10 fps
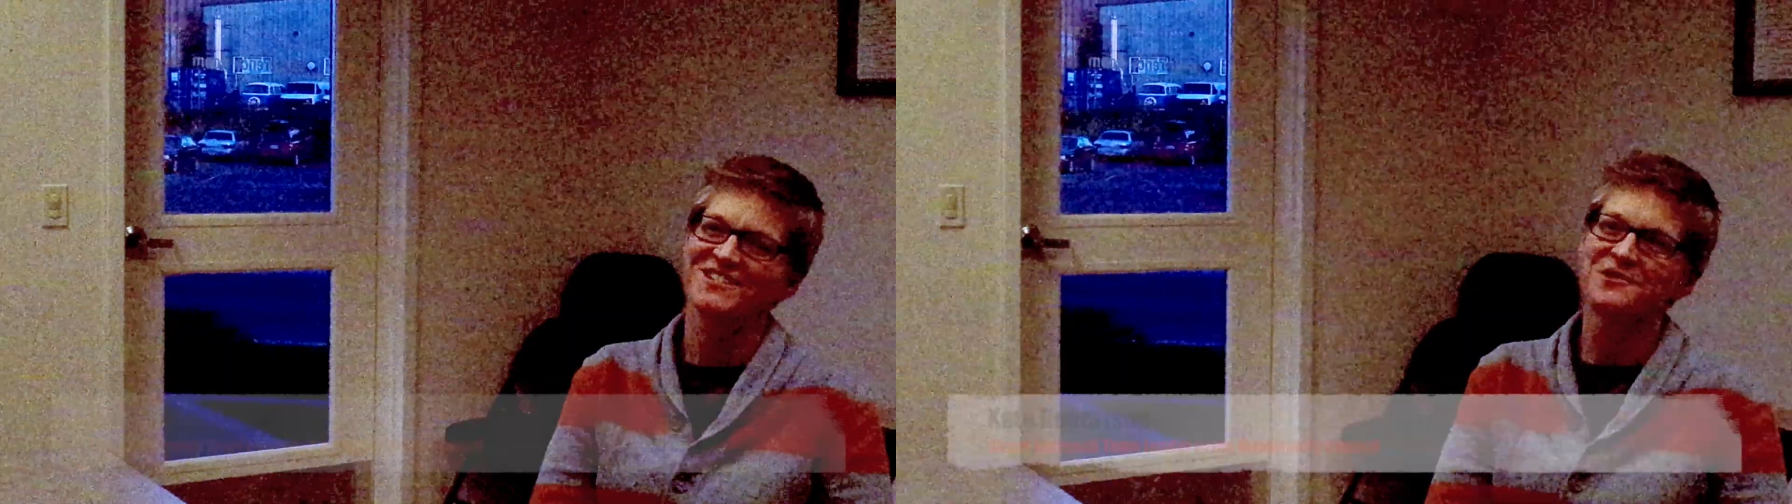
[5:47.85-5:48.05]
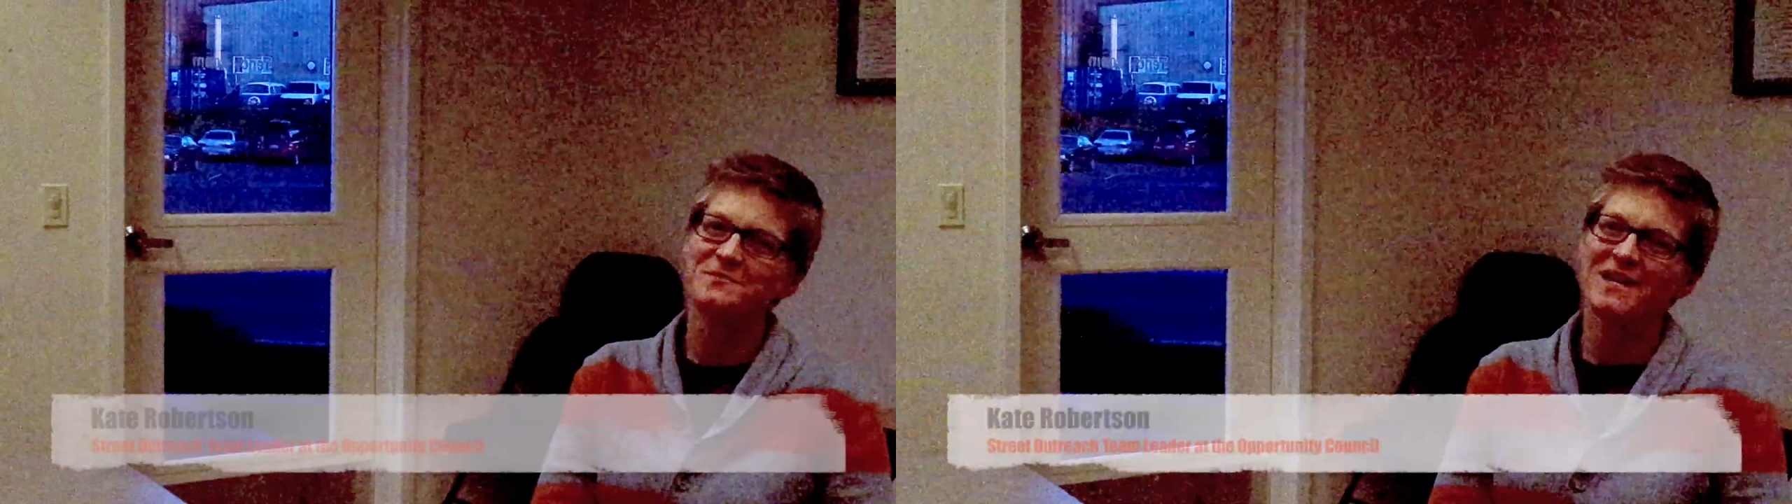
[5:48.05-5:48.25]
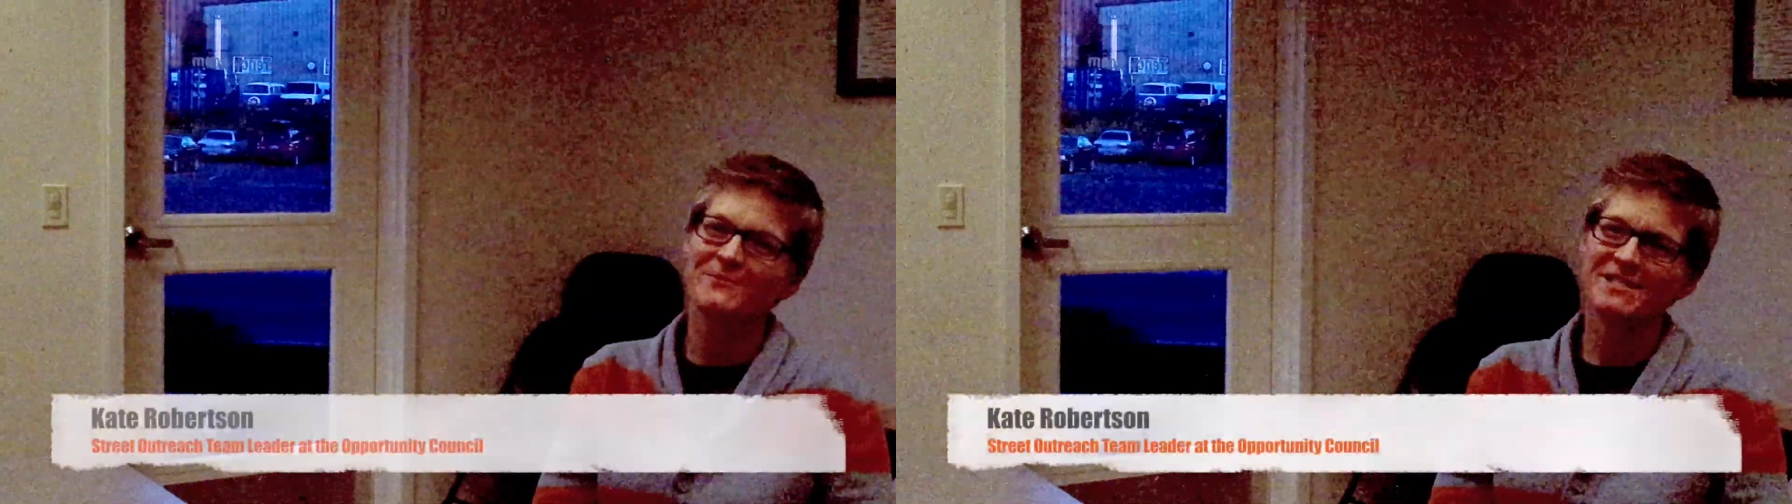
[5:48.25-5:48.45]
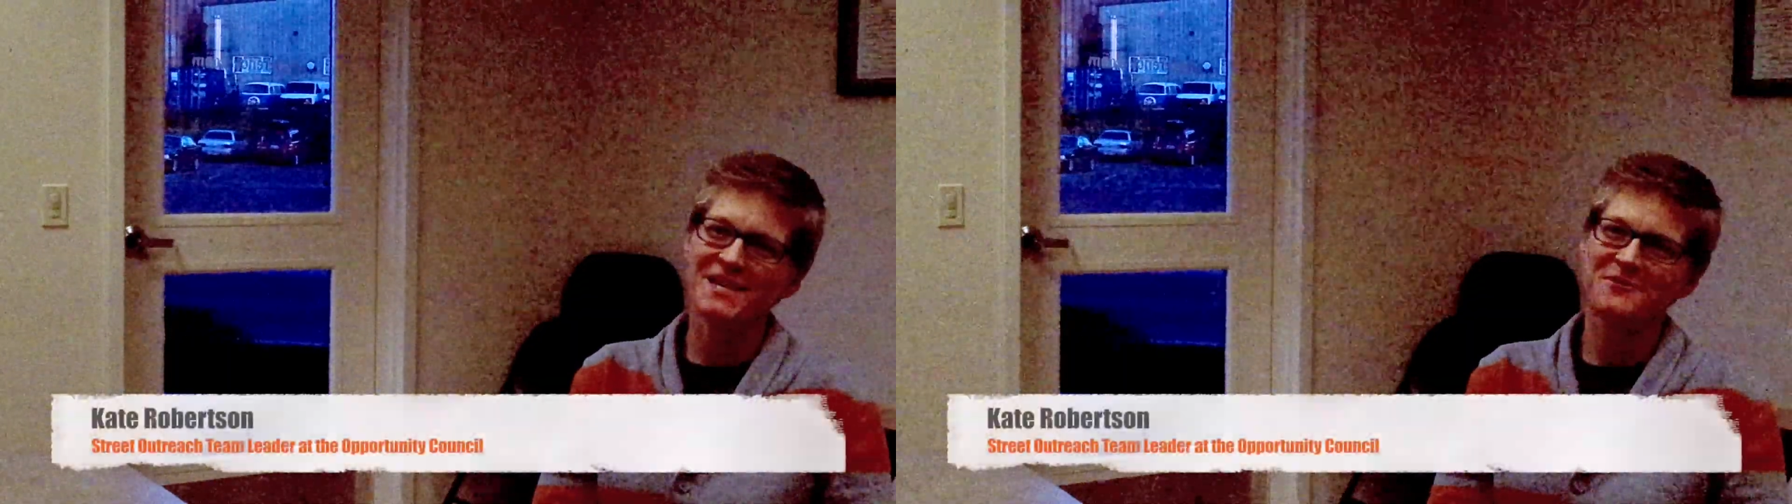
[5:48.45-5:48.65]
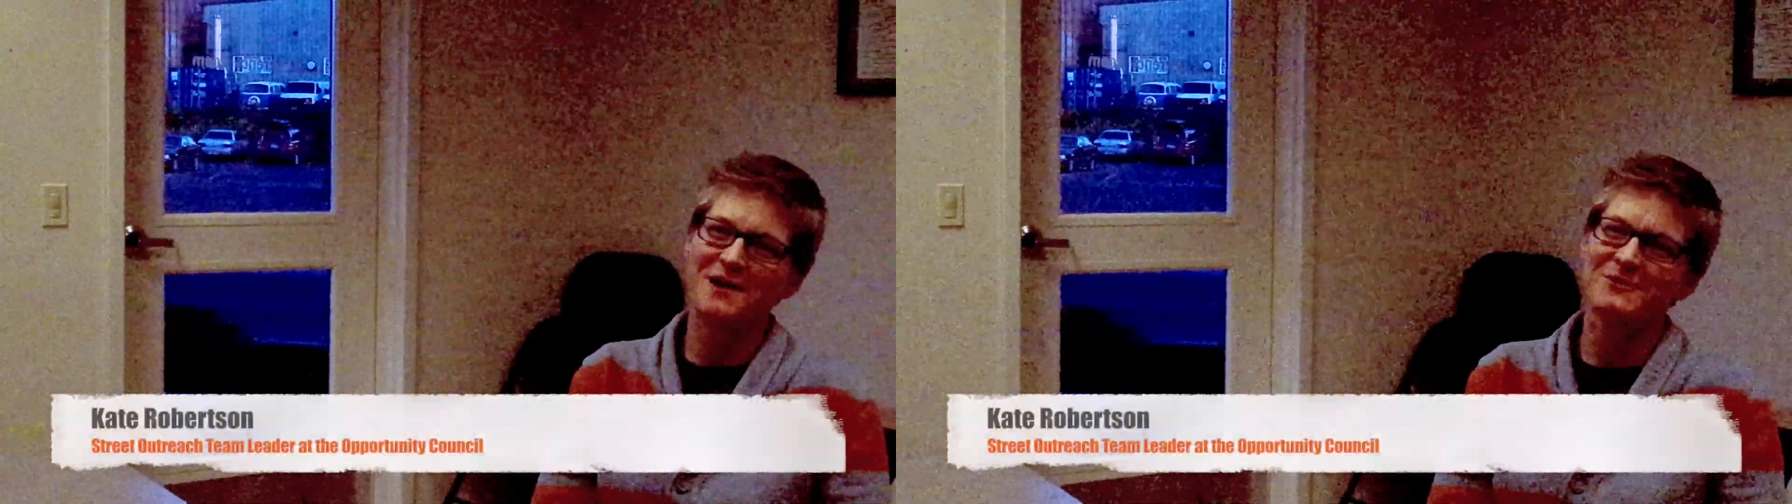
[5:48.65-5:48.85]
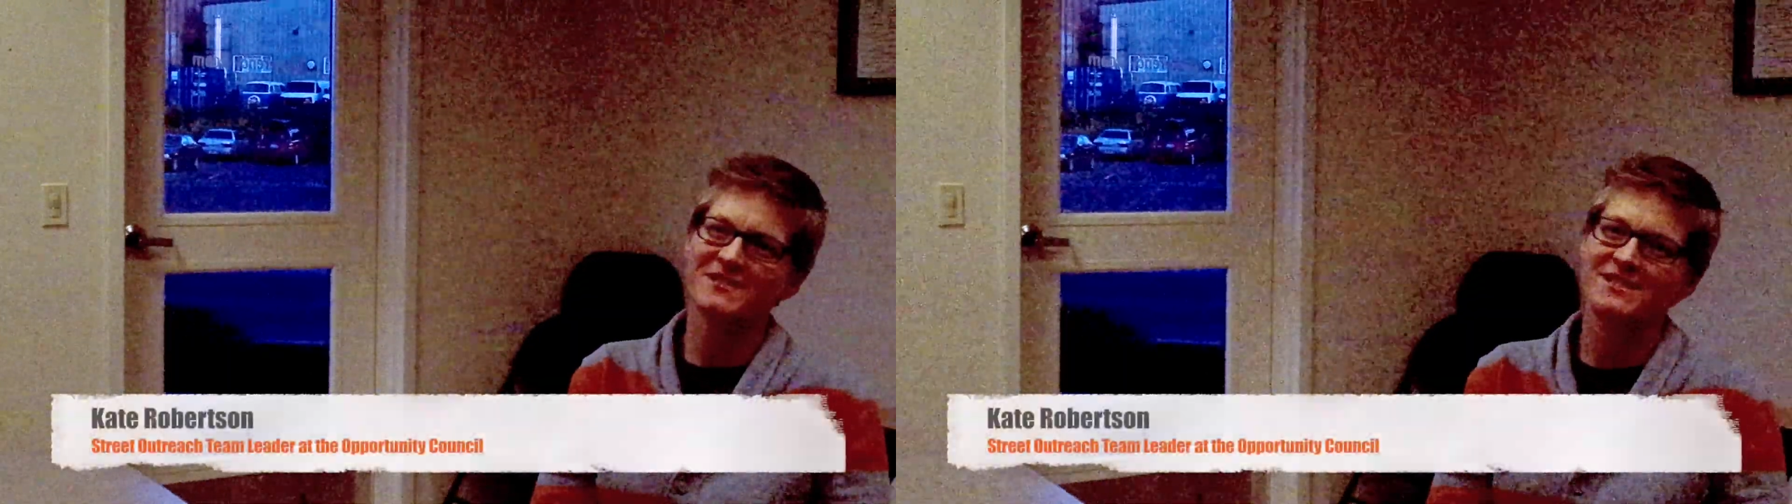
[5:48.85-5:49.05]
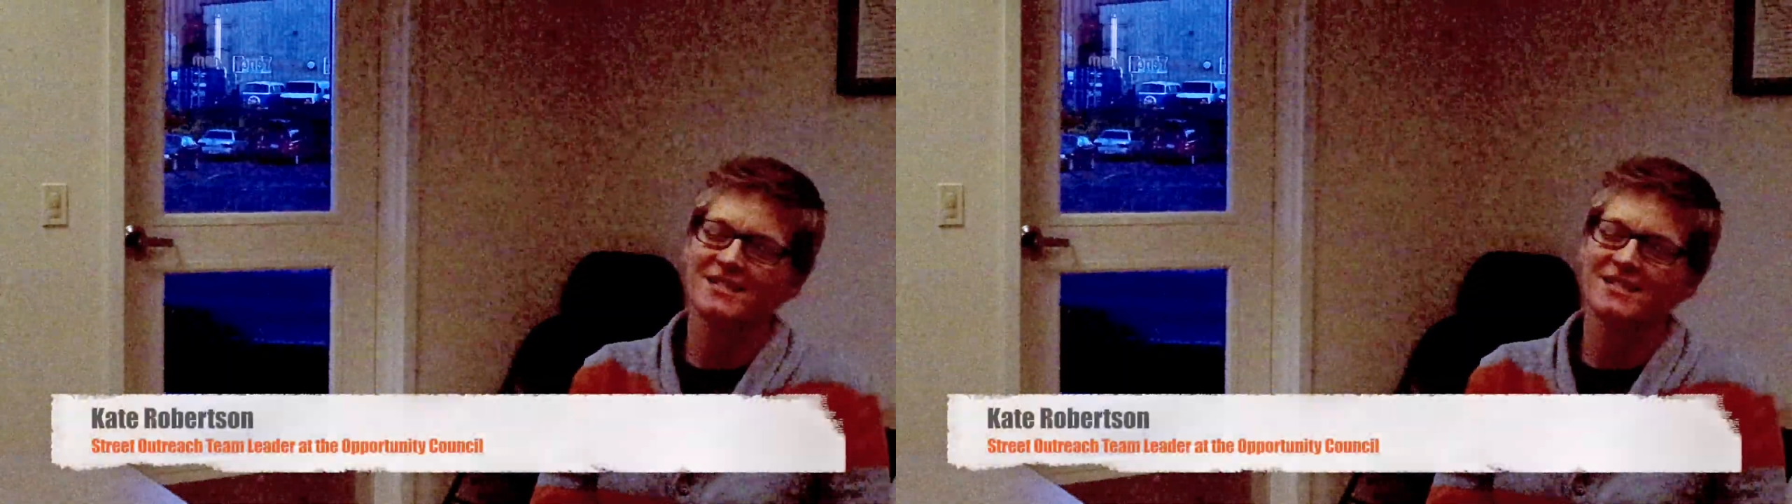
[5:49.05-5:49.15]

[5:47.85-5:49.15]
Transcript: So my name is Kate Robertson,